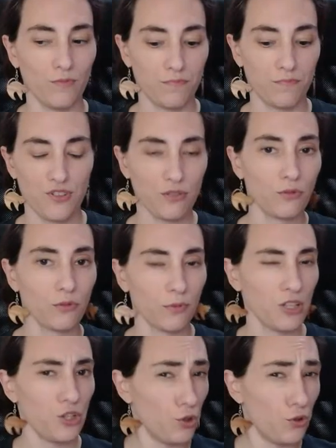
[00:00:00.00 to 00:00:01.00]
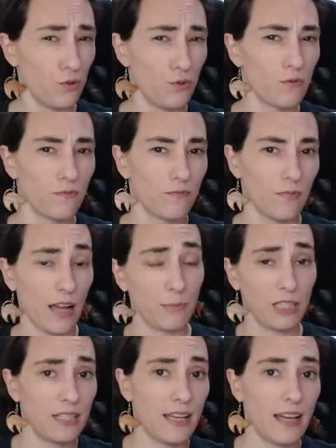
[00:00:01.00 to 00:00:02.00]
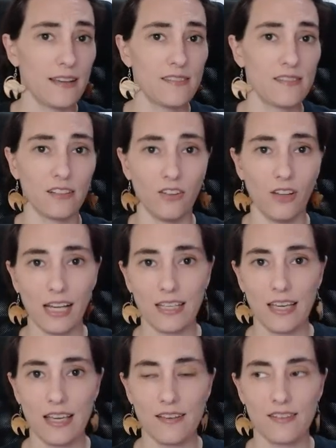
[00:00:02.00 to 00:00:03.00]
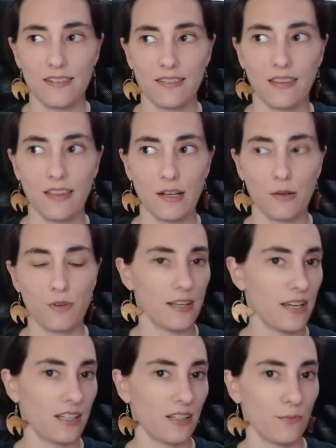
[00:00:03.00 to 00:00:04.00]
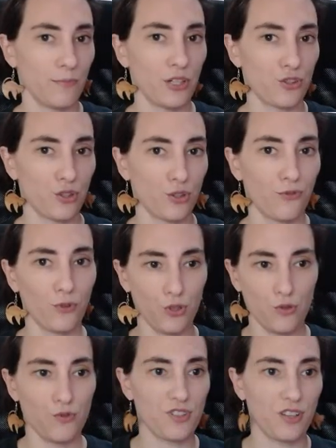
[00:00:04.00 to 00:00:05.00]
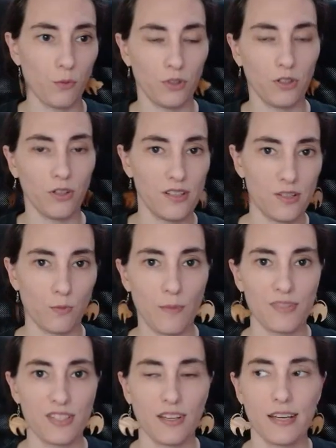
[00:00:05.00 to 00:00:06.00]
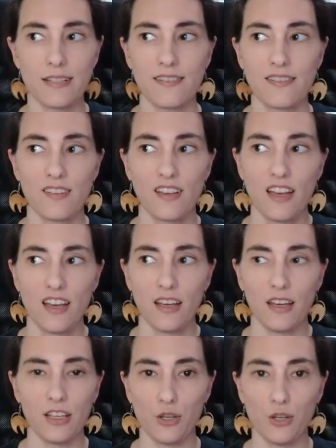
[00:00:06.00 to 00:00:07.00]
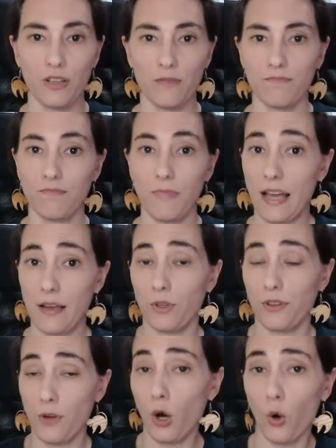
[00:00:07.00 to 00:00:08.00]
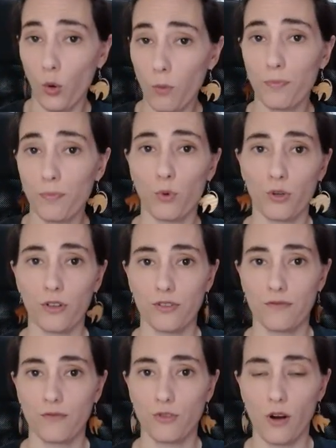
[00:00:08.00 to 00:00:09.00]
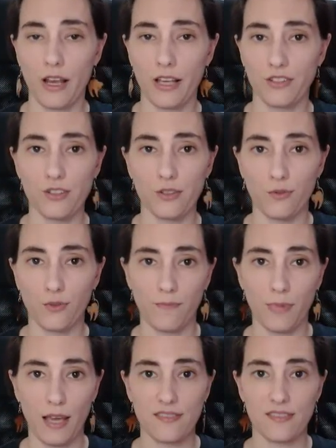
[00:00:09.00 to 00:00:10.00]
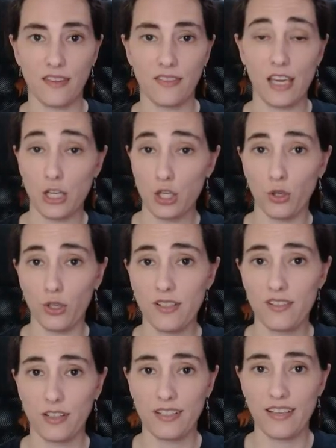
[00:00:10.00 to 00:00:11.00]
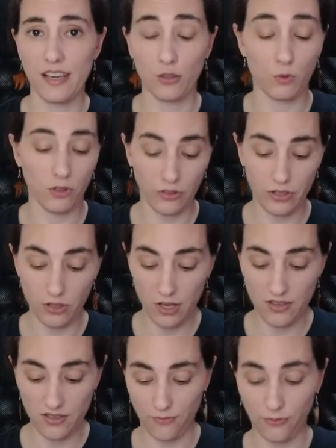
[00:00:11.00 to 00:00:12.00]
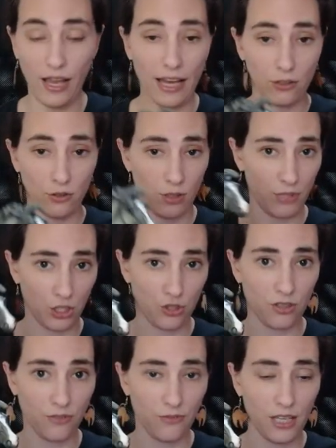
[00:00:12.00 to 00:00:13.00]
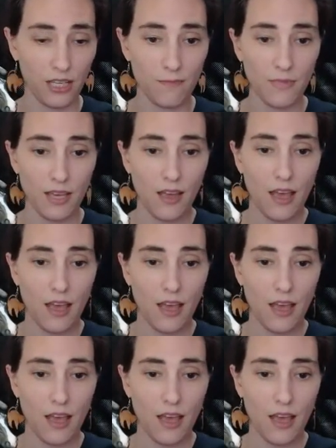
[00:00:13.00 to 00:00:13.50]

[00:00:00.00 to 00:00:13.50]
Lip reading: presumably knew, I'm gonna guess in a lot of cases, that they were taking a picture for use on one of these websites, you know, and I would hope were trying to do the best that they could to take a really nice, flattering picture of him.